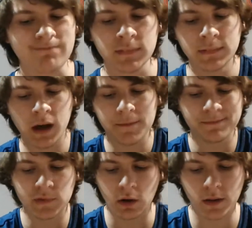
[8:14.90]
No,
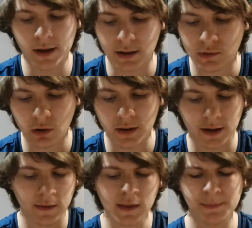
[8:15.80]
don't like it.
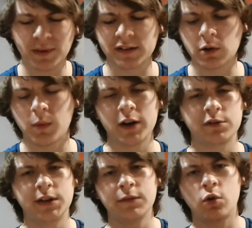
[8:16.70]
And then they placed their wide
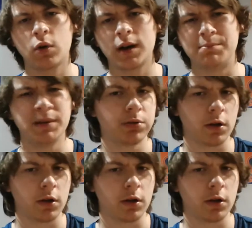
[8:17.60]
receiving core at B+.